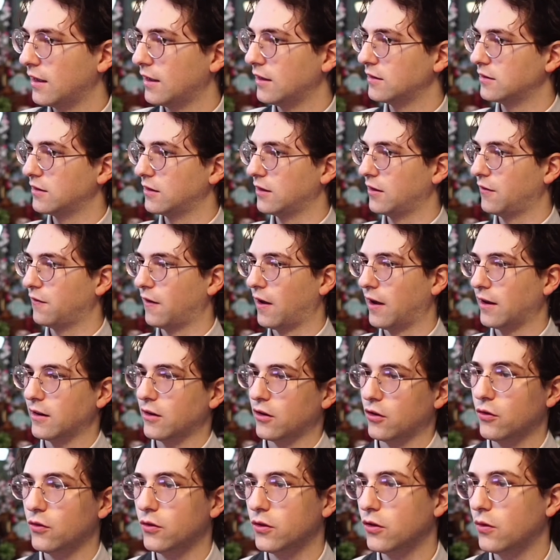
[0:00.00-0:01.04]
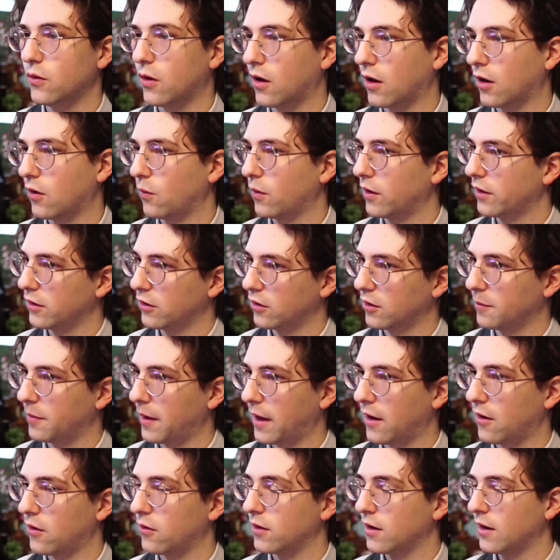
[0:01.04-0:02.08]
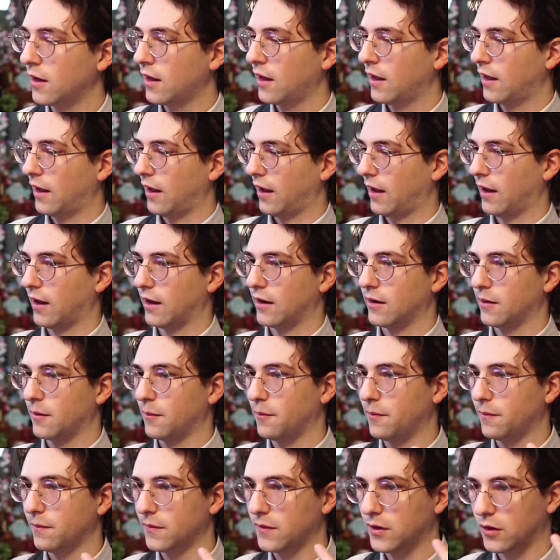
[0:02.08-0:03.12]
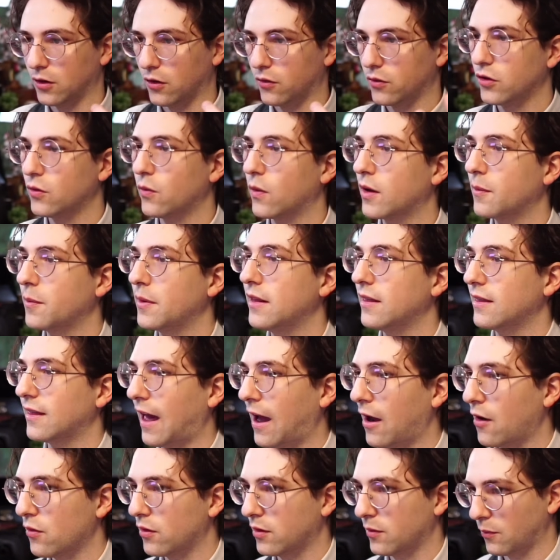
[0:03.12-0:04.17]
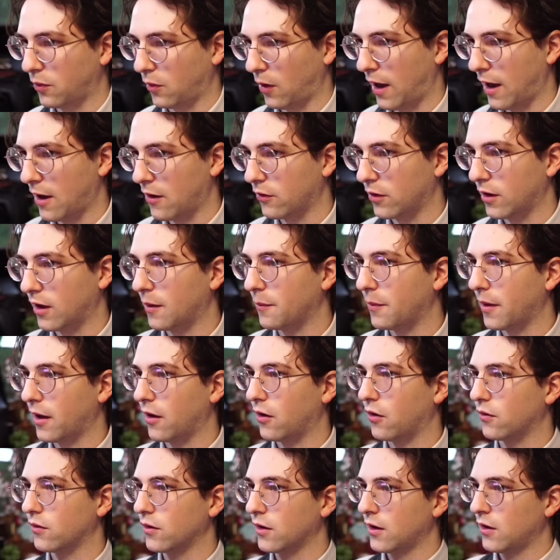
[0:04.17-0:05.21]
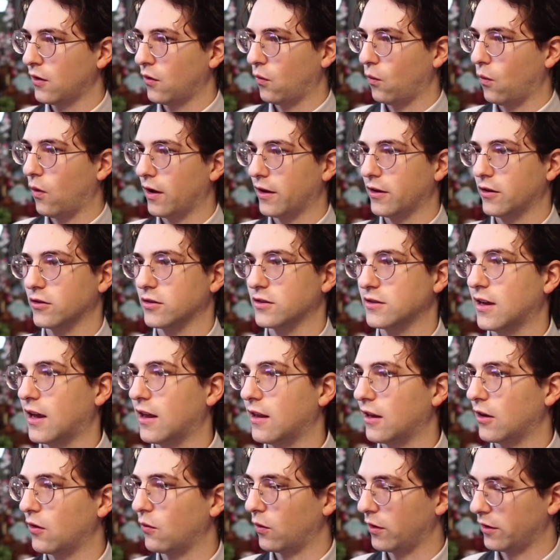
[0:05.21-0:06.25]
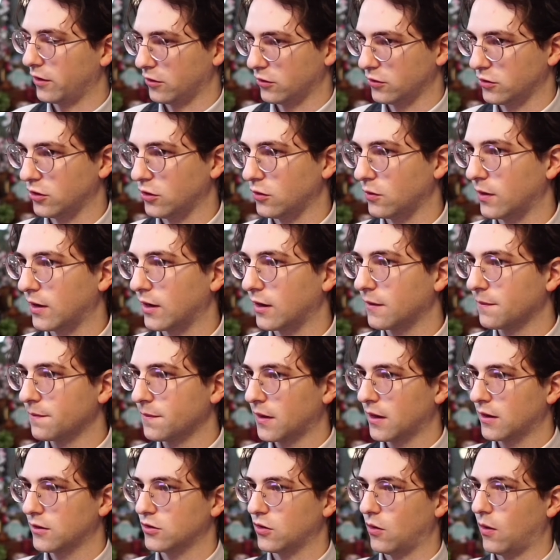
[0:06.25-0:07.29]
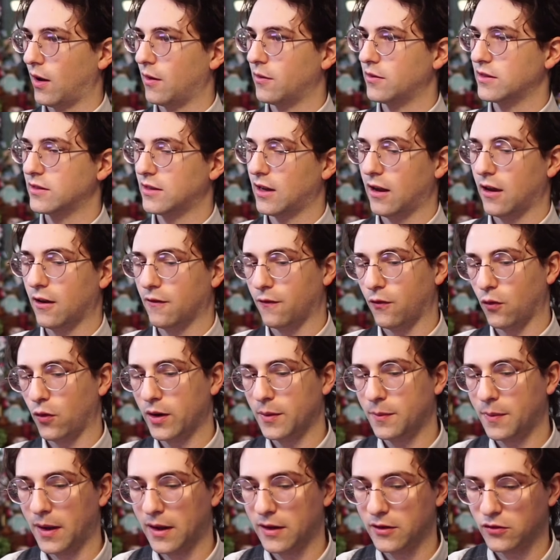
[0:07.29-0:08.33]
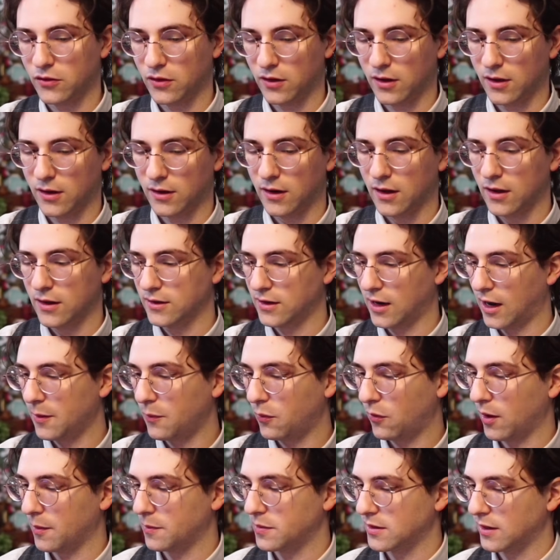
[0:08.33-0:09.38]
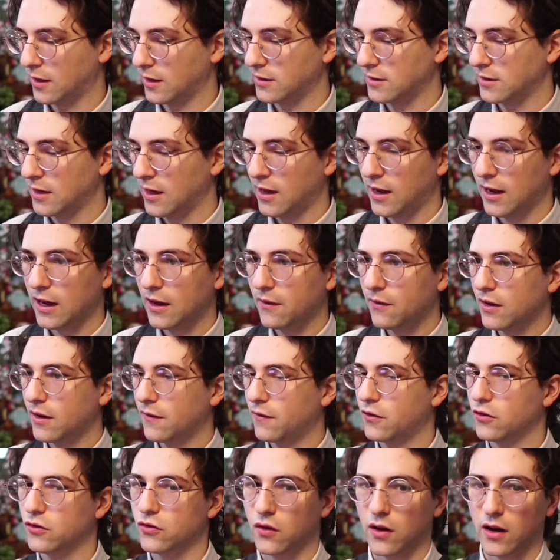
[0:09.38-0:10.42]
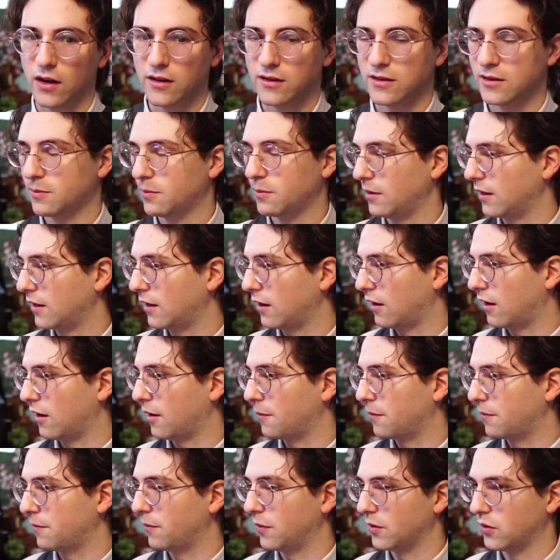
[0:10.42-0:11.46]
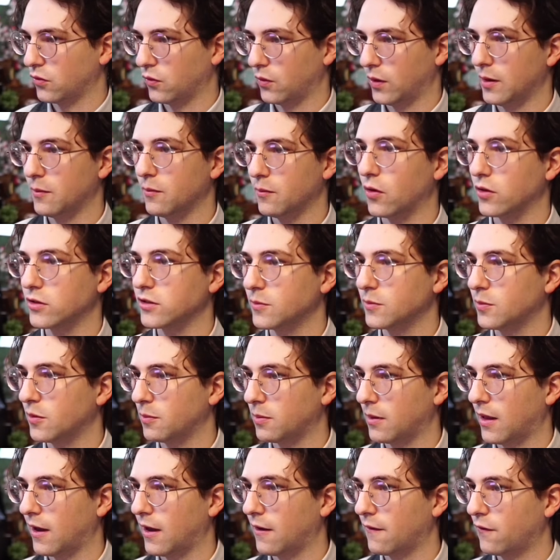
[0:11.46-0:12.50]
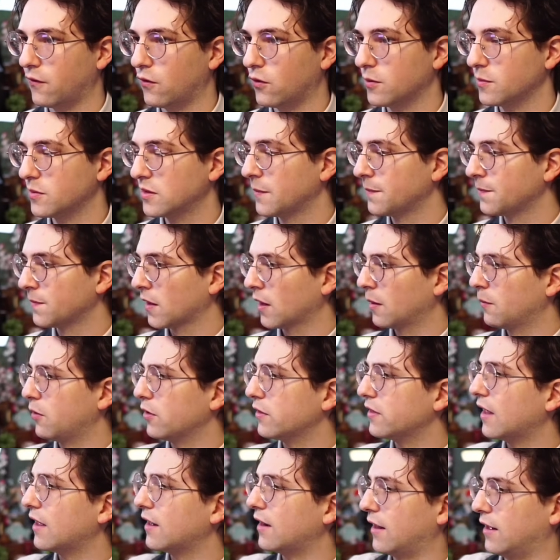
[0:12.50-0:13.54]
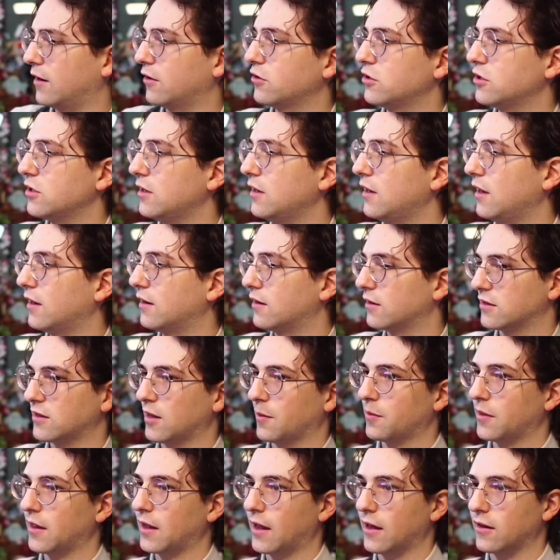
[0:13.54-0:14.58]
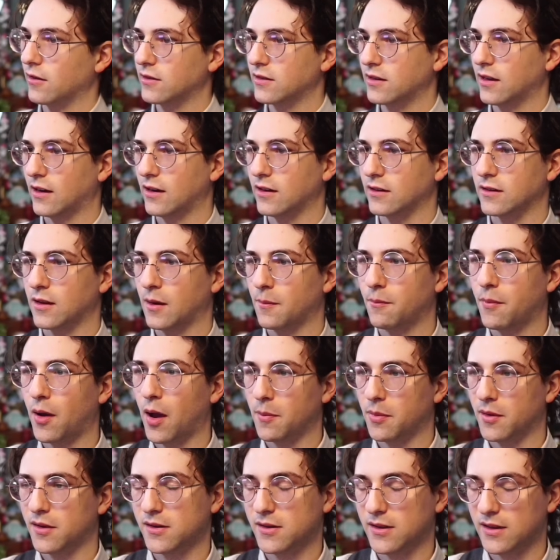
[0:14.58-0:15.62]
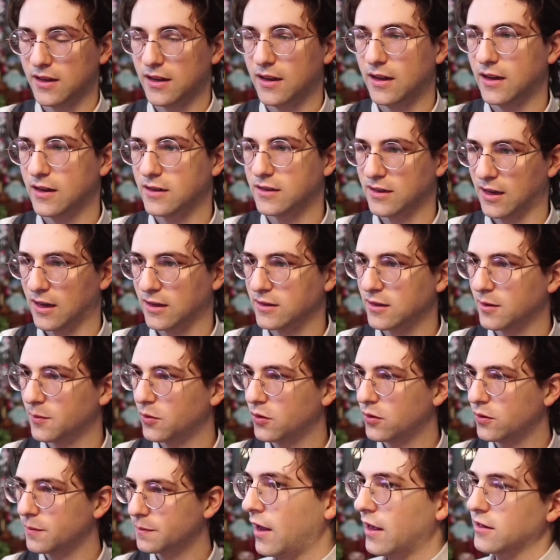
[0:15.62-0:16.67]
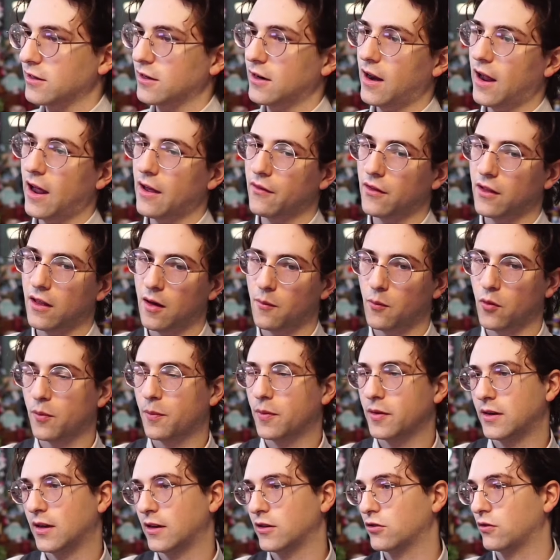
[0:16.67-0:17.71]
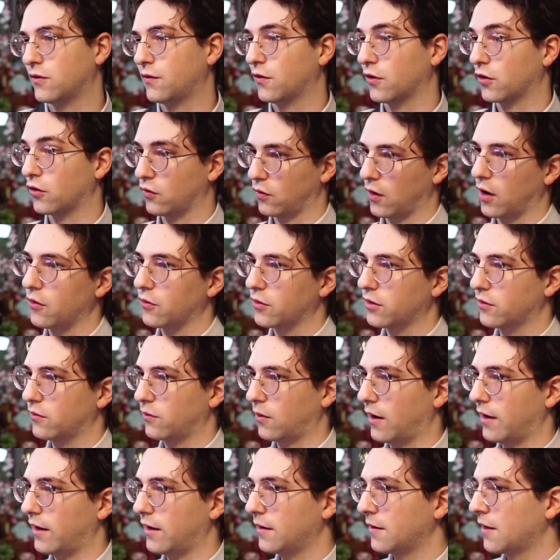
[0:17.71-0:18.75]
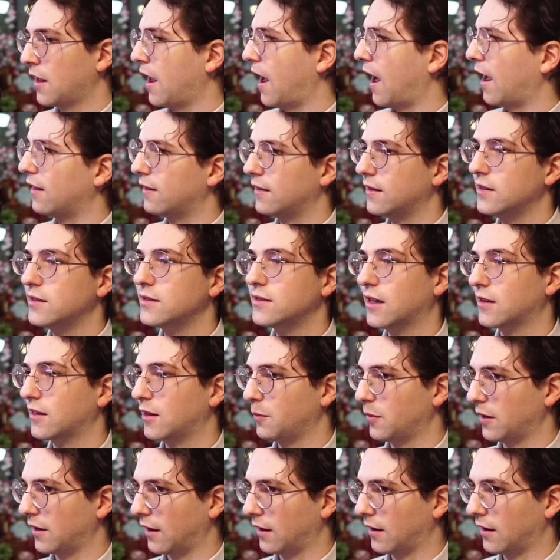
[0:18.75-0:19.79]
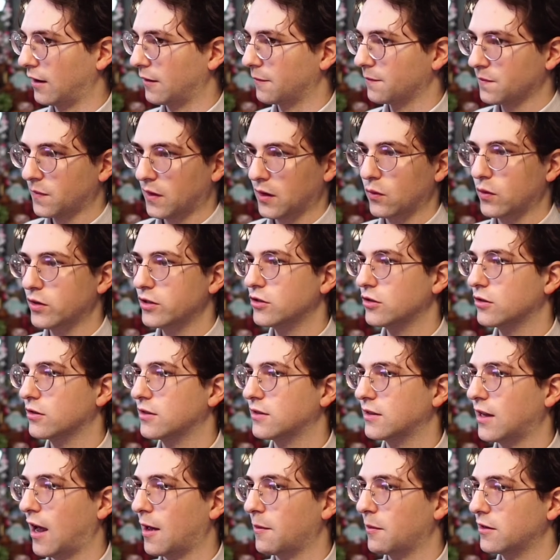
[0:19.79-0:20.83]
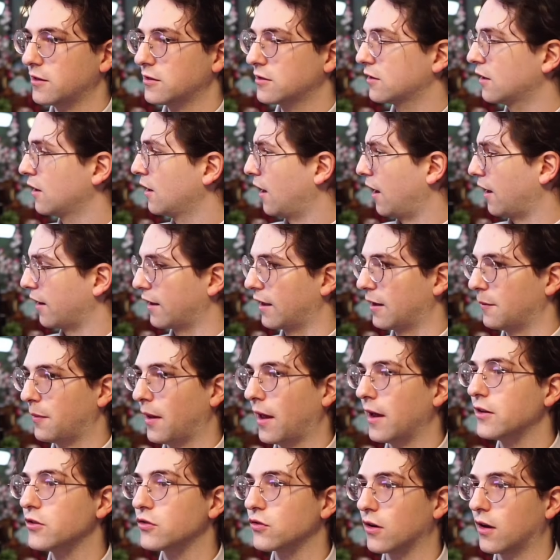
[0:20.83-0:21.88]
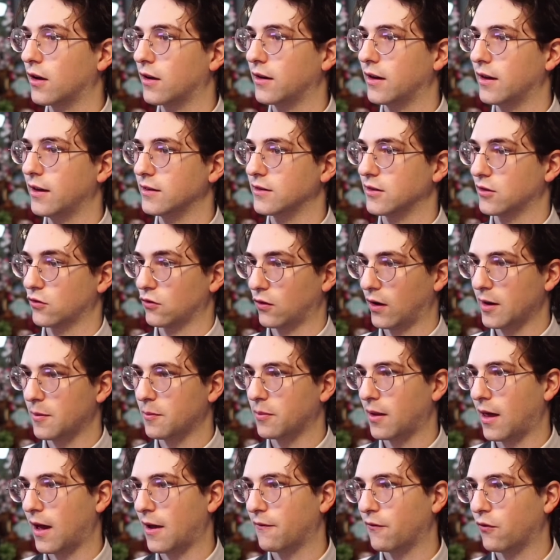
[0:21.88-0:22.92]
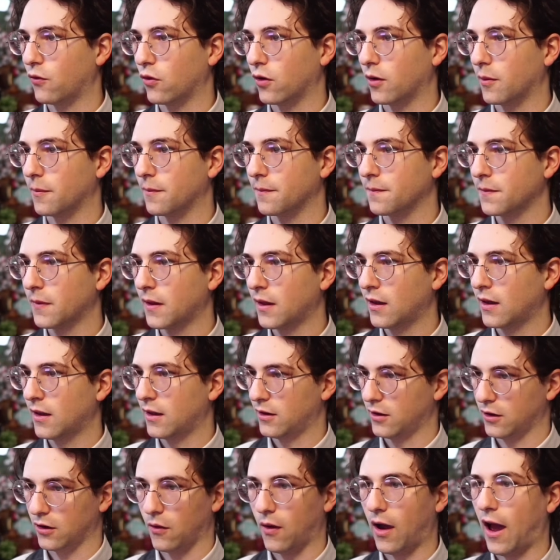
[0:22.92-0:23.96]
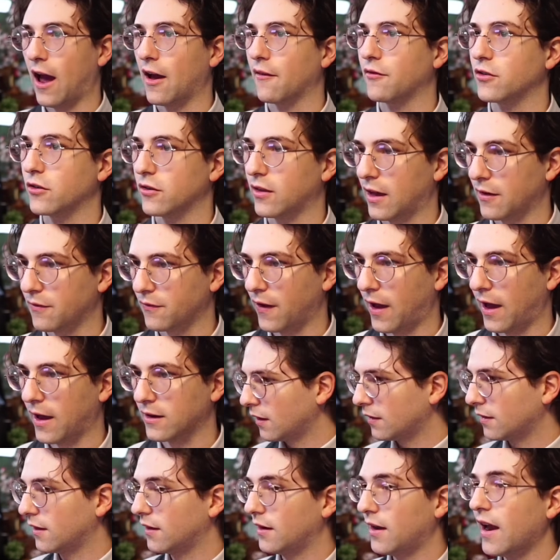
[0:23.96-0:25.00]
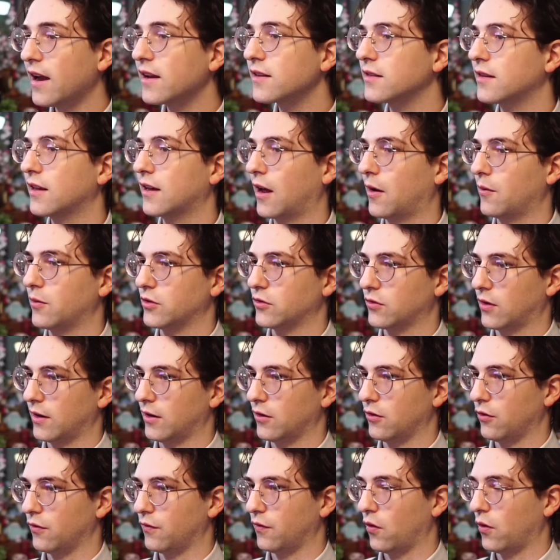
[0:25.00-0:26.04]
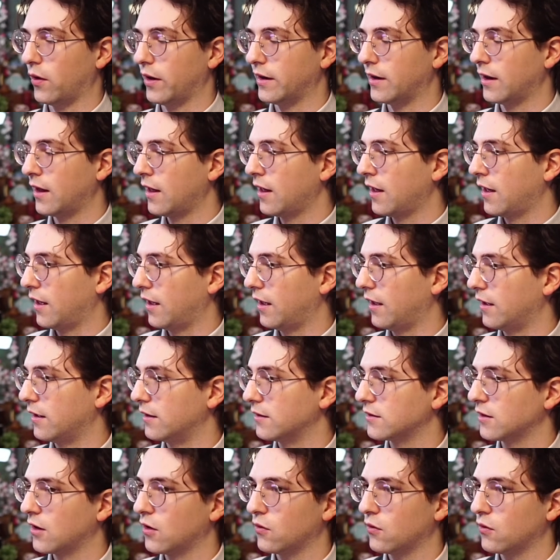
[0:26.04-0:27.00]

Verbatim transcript: easily find who you are, what you're about, and you know, you want to be loud and proud about what you're selling, what you're doing. So I would say avoid Patreon type websites. Even if you're trying to split up between multiple platforms, put that energy into something else that is publicly accessible. It's going to have a lot more potential for growth, right? At least at the beginning. Once you're established, again, Patreon is a great platform, you know, after that fact. The next thing I would try to avoid is